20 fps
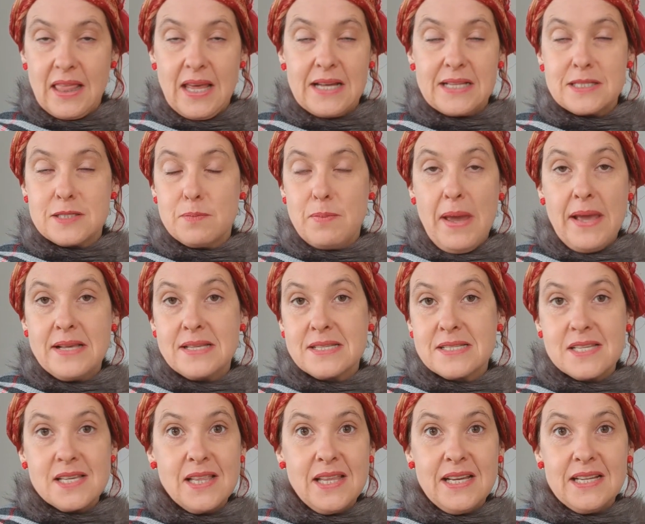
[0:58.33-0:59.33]
that speaks
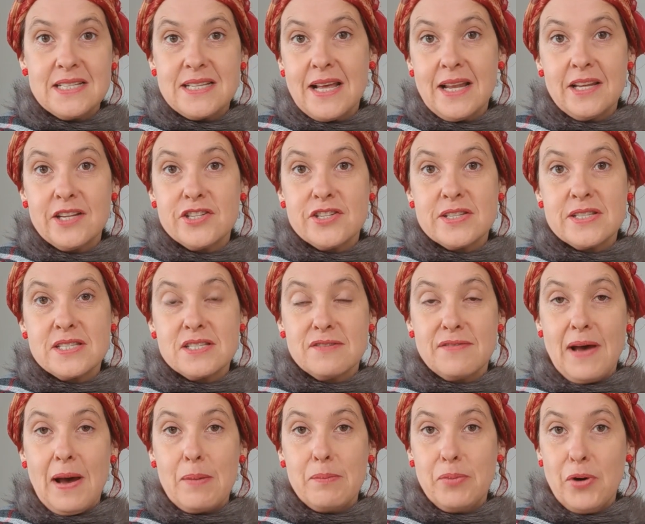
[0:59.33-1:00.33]
to the intelligence of
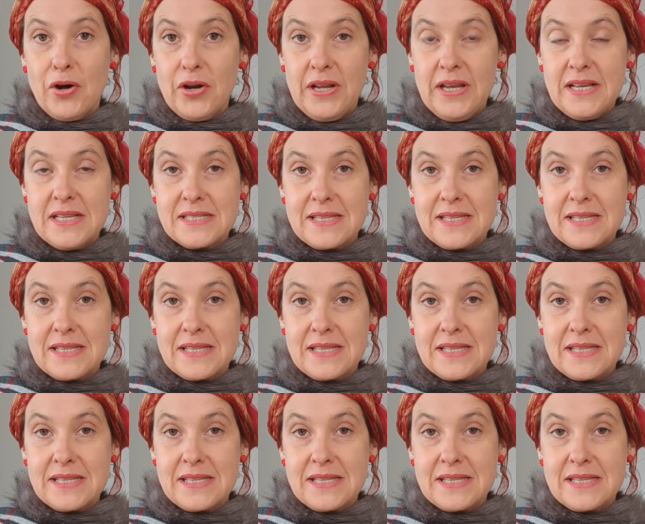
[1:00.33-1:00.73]
our bodies,